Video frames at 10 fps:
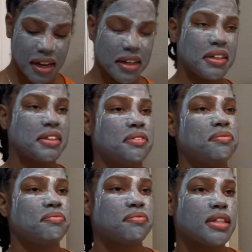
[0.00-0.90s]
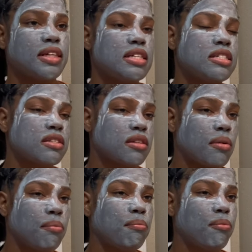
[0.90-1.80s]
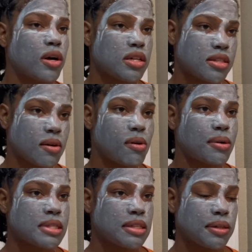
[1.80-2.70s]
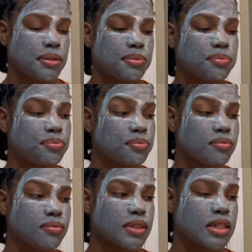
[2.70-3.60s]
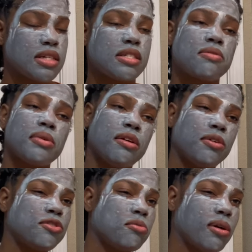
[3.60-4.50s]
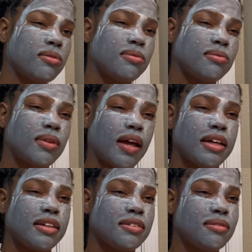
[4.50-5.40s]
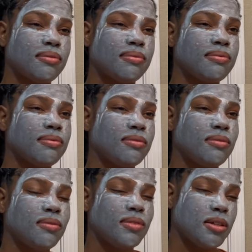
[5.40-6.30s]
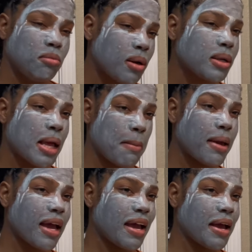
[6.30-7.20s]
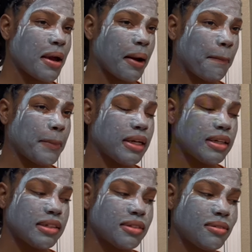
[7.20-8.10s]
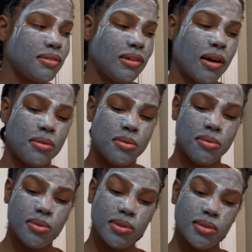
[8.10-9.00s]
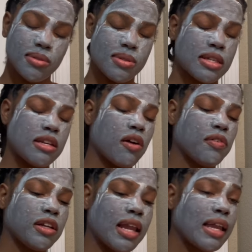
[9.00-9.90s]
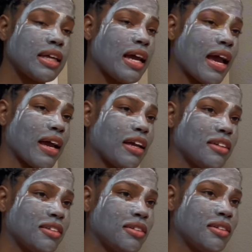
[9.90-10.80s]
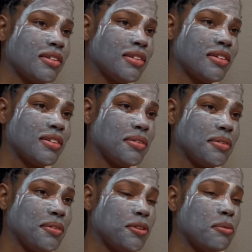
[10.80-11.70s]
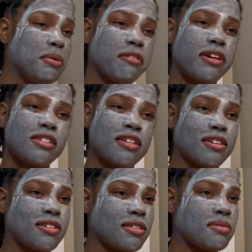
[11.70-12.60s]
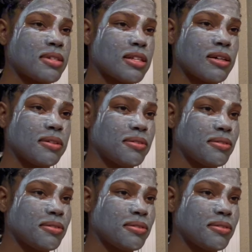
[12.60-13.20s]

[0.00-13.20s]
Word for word: um, it's more so on some. Is this really what you want? Like, you want it that bad, but you know you you sitting over here lollygagging. You could be researching some stuff.